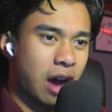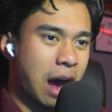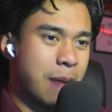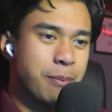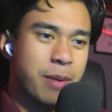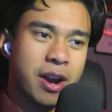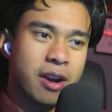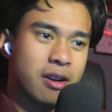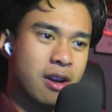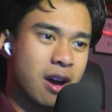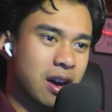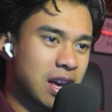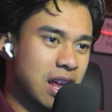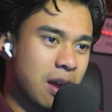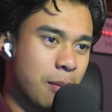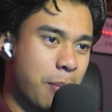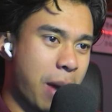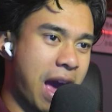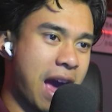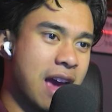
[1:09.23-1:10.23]
better not get
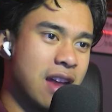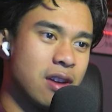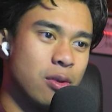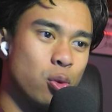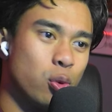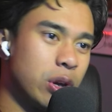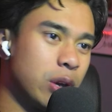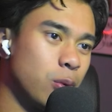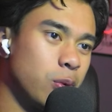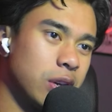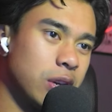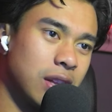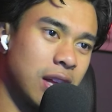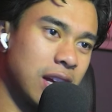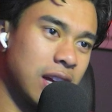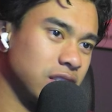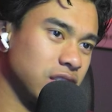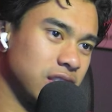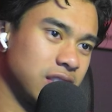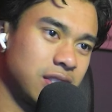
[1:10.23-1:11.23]
a pan of wee wee
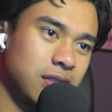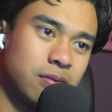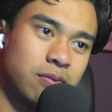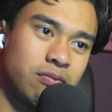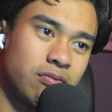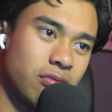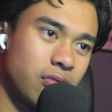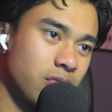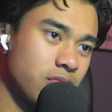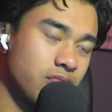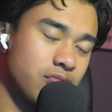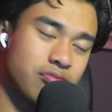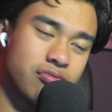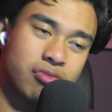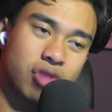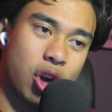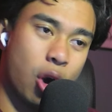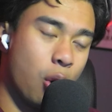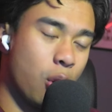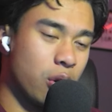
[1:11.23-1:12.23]
like just
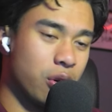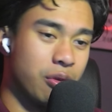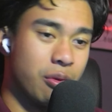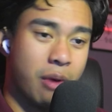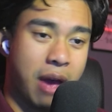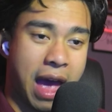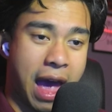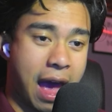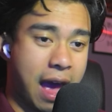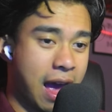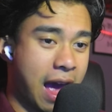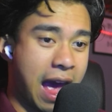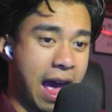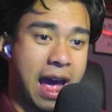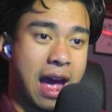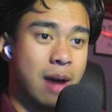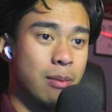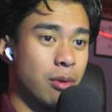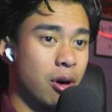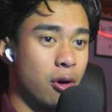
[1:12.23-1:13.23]
going
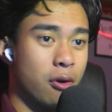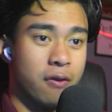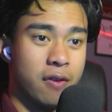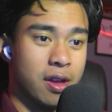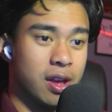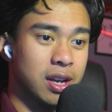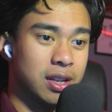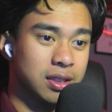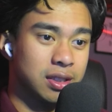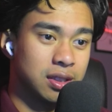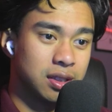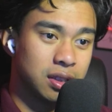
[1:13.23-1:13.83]
ham over this.